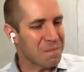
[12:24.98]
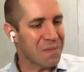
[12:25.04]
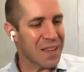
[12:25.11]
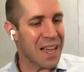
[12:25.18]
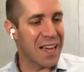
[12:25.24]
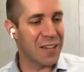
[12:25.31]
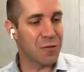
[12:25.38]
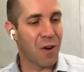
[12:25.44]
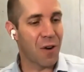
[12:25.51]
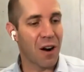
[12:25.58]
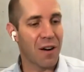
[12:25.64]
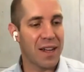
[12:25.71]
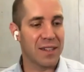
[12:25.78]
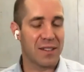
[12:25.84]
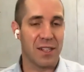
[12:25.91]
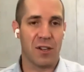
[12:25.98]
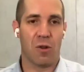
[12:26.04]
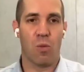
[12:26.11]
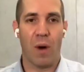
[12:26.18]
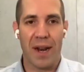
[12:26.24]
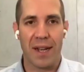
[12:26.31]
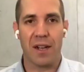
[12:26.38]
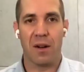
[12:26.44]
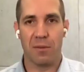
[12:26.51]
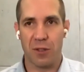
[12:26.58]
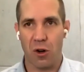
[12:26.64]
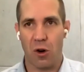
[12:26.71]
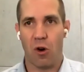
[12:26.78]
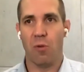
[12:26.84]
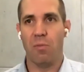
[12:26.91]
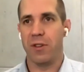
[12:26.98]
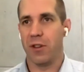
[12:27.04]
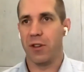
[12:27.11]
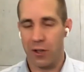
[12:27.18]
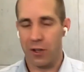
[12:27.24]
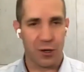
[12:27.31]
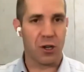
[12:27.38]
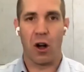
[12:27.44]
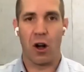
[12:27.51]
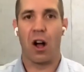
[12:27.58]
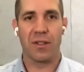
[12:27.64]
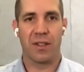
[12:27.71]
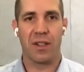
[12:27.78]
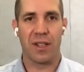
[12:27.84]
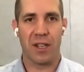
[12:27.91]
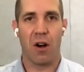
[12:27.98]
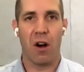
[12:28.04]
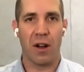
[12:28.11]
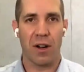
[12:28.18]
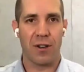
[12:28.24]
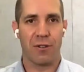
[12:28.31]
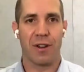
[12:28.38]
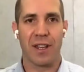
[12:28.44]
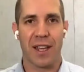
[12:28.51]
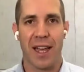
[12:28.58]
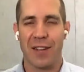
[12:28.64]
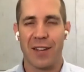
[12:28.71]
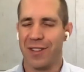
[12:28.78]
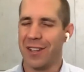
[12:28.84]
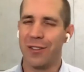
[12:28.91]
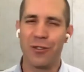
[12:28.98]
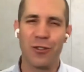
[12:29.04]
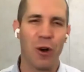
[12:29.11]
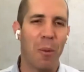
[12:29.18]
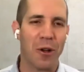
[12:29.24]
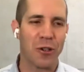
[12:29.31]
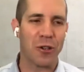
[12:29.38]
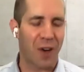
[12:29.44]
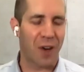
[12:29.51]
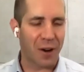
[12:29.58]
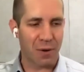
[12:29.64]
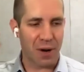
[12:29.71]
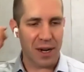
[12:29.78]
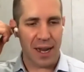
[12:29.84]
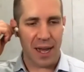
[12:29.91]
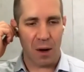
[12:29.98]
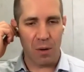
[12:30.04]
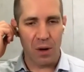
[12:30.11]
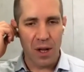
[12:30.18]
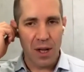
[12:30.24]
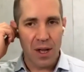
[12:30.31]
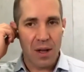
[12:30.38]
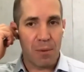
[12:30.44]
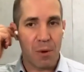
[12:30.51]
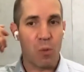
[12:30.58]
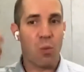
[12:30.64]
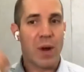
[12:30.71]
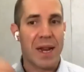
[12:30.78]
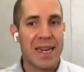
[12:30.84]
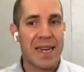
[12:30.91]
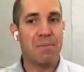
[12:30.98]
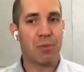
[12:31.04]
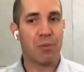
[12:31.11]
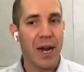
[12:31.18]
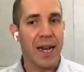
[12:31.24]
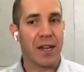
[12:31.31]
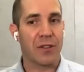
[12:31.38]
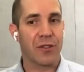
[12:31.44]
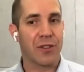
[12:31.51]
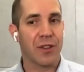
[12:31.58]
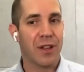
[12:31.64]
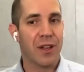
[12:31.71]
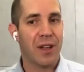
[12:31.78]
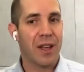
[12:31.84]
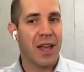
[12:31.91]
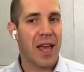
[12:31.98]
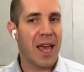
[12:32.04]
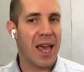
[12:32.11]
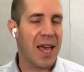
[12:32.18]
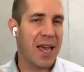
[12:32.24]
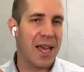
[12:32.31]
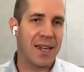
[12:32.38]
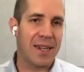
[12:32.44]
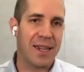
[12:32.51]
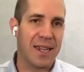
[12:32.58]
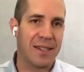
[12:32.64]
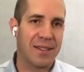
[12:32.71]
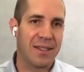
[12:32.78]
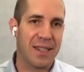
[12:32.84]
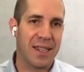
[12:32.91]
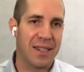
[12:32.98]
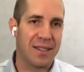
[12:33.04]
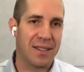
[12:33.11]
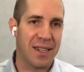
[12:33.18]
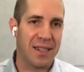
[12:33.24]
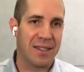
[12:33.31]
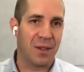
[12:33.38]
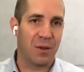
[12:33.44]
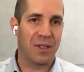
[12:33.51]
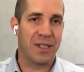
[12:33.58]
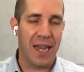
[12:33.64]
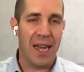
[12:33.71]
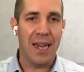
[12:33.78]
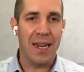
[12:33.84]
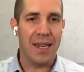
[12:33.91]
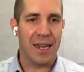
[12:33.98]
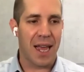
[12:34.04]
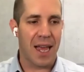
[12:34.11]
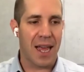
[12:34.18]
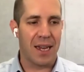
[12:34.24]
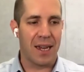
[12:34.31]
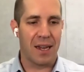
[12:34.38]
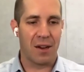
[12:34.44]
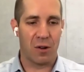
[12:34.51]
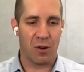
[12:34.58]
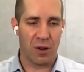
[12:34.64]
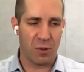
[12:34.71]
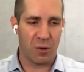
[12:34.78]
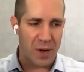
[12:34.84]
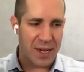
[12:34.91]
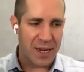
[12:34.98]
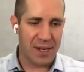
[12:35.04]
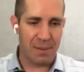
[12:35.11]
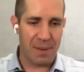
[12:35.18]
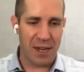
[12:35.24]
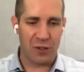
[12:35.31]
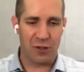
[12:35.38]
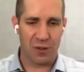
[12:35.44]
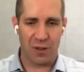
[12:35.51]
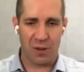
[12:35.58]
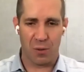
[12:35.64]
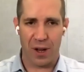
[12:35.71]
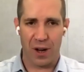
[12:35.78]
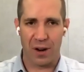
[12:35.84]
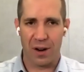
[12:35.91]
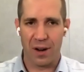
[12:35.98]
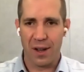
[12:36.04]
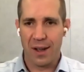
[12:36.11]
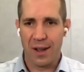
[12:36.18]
as far as, when he comes home, you're constantly on and you're engaged, and he's so much fun right now, but we need breaks. And it's outstanding. Or we need to make sure that we are,